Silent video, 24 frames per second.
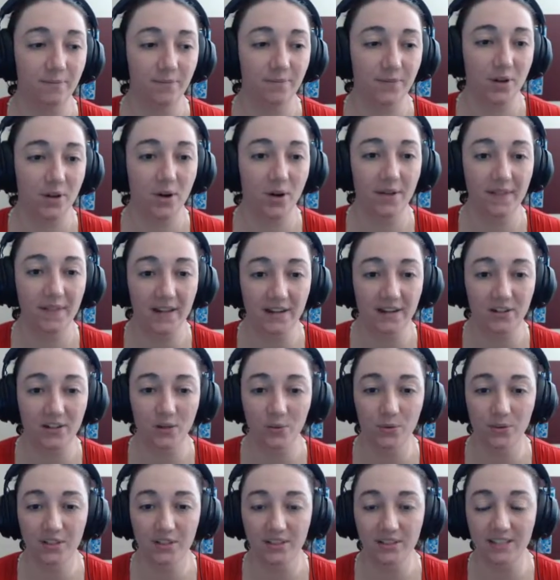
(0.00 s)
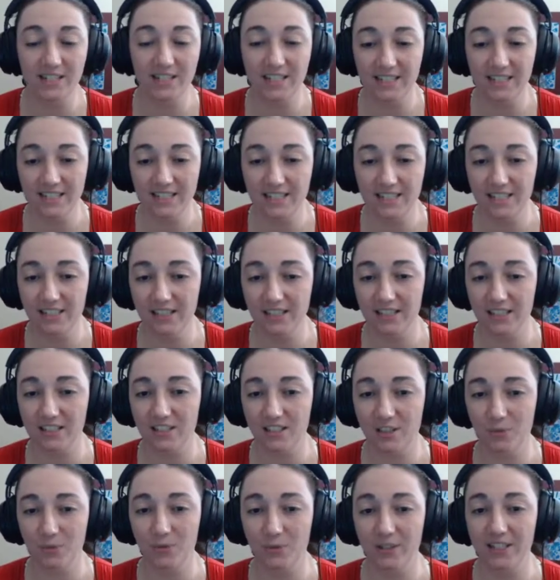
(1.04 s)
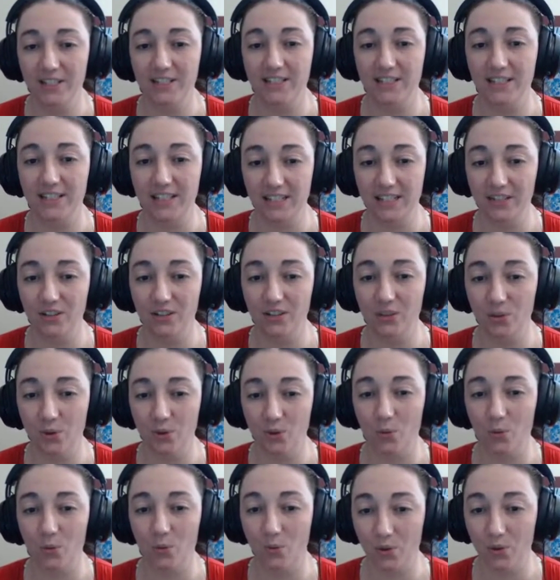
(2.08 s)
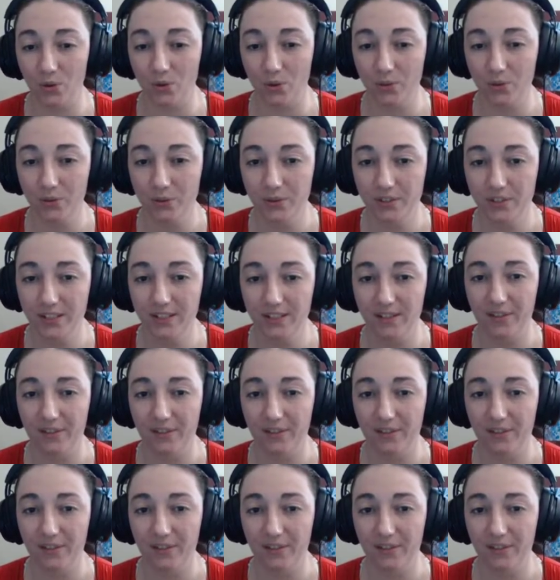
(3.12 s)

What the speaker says: On that note, the instant that someone is in your world,